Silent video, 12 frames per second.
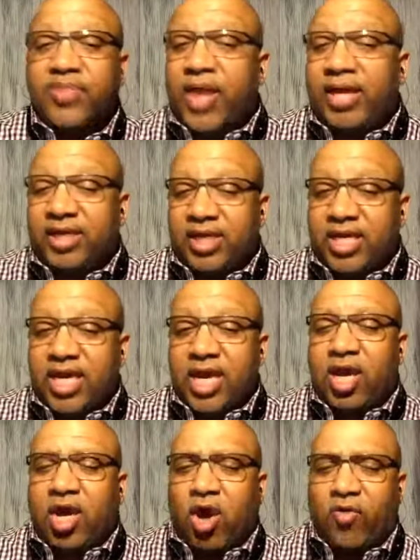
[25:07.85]
That
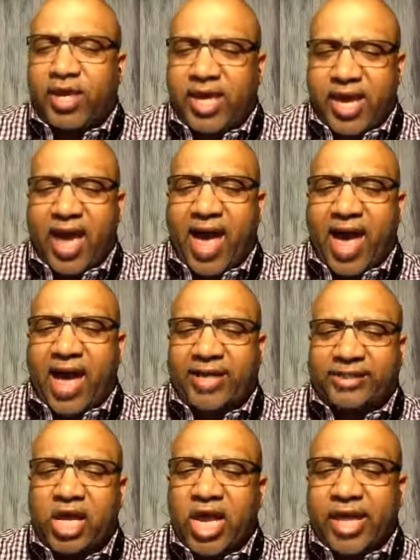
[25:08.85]
ego he
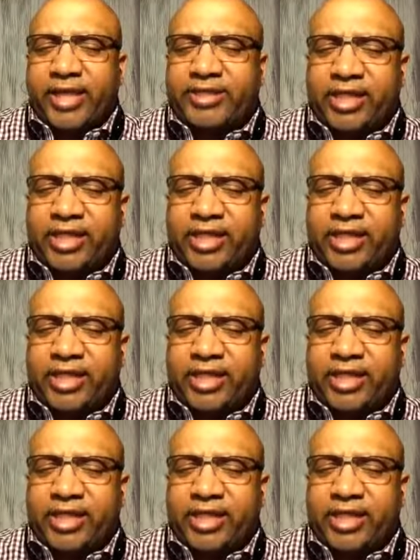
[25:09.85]
has is,